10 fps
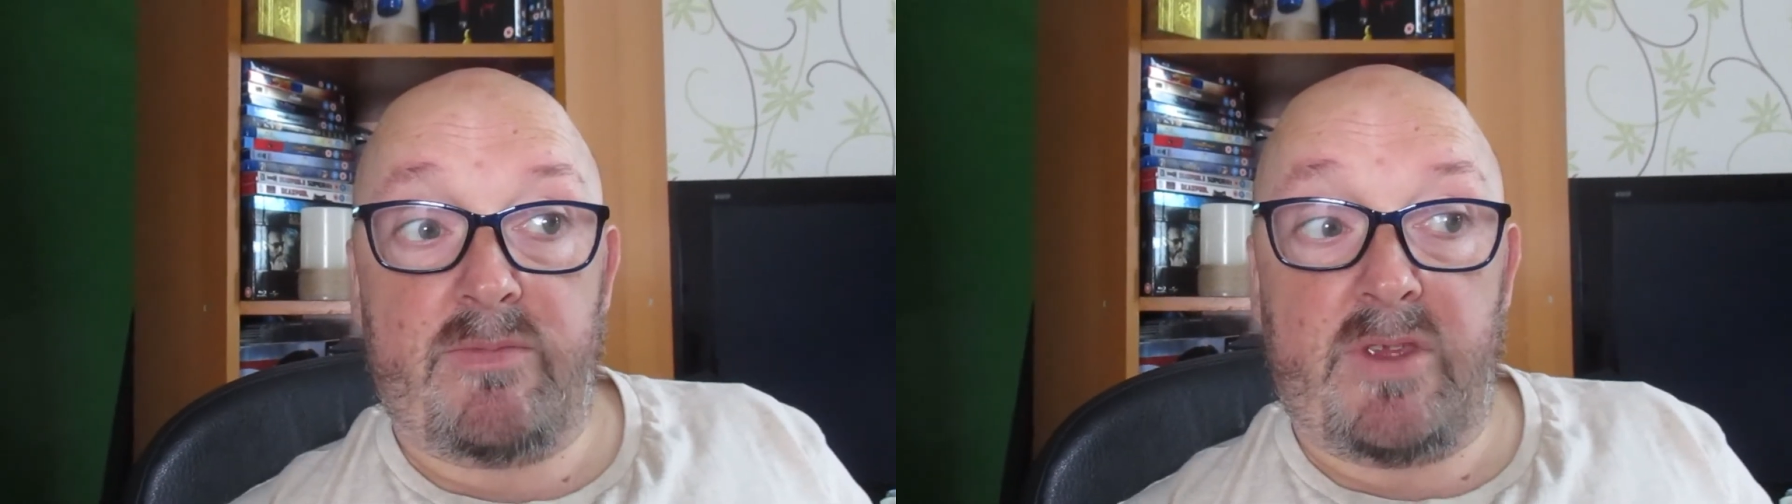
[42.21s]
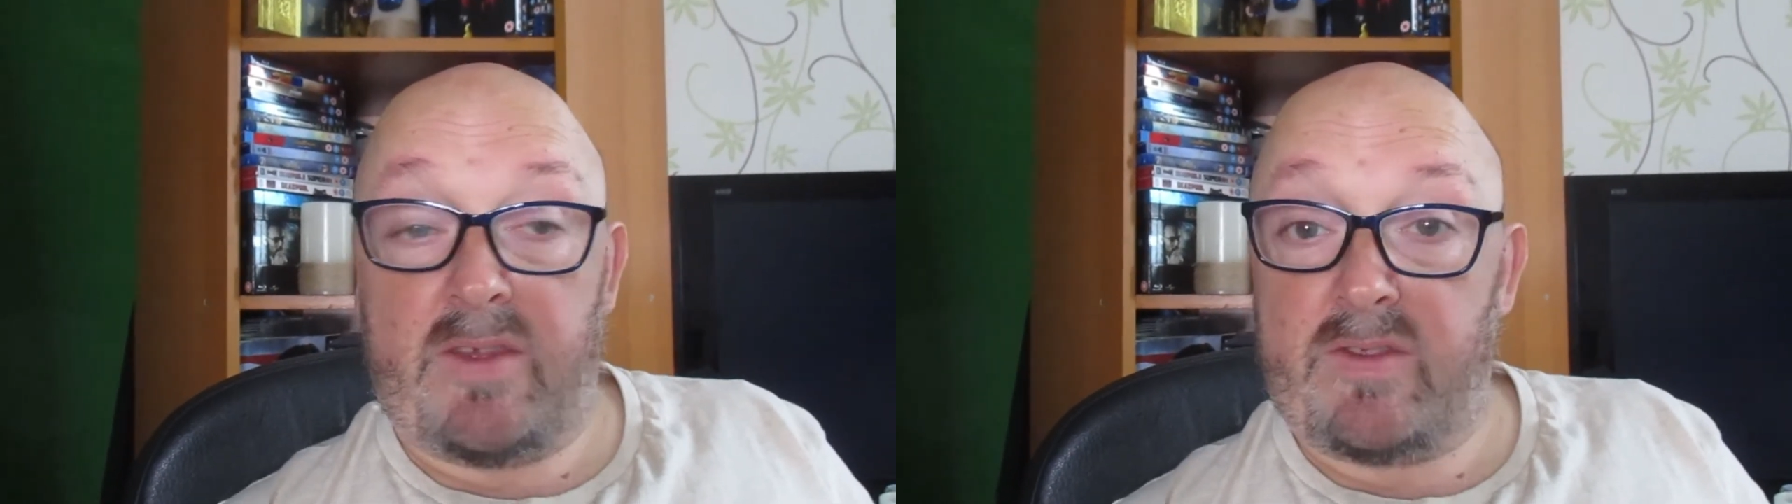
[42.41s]

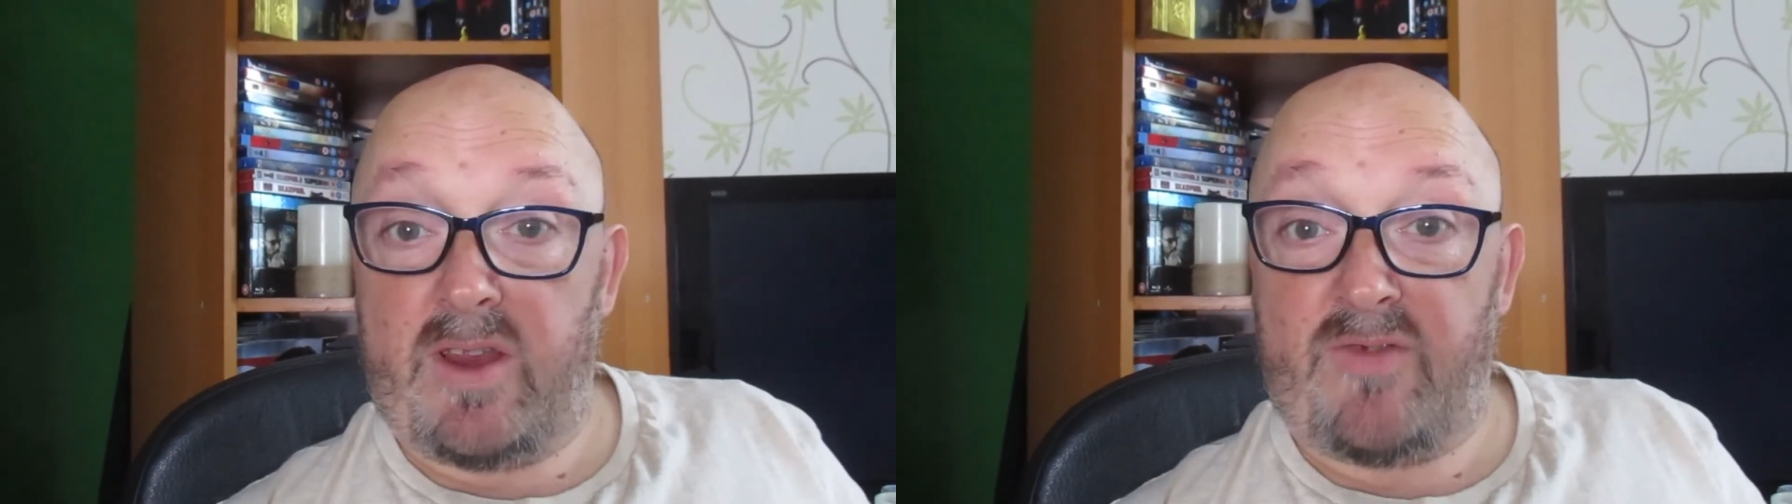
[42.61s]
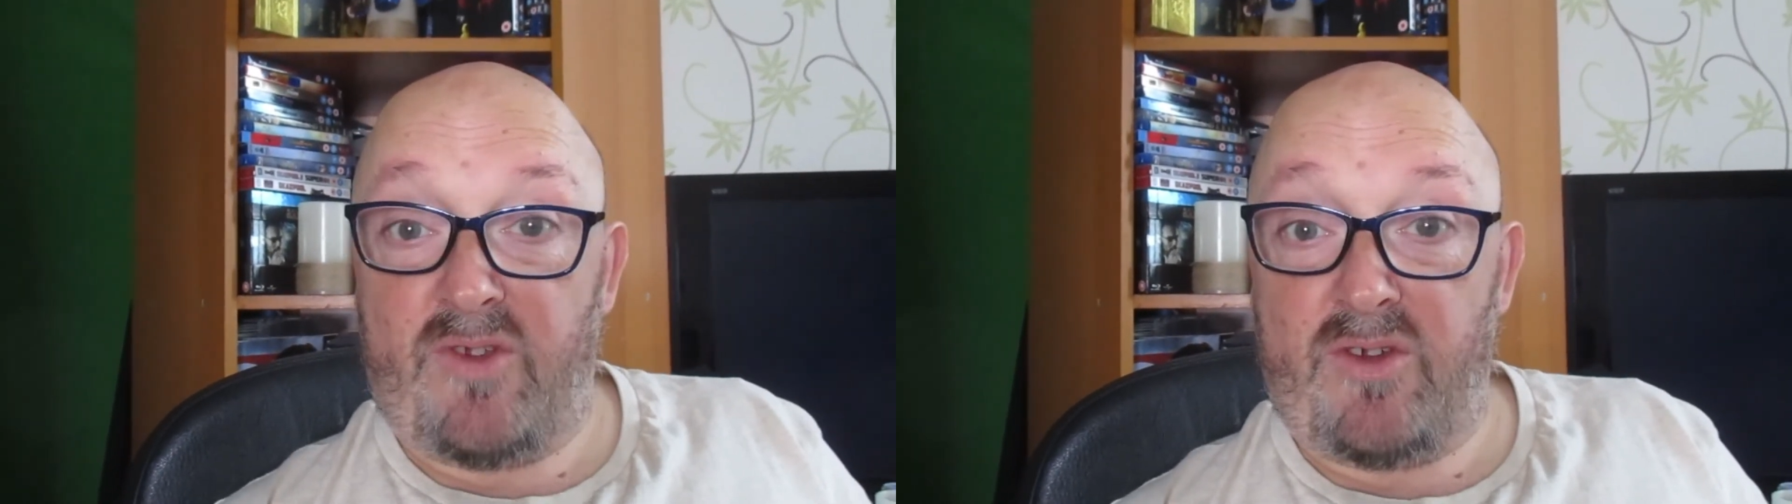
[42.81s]

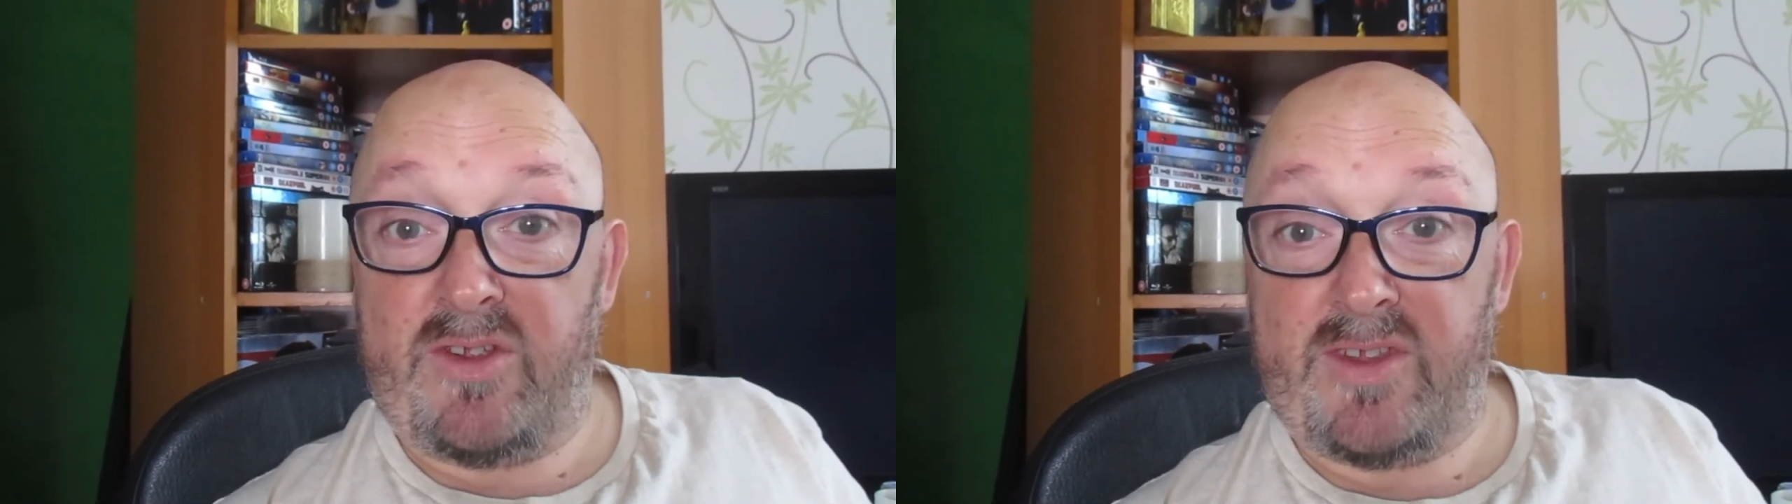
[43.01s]
yesterday's vlog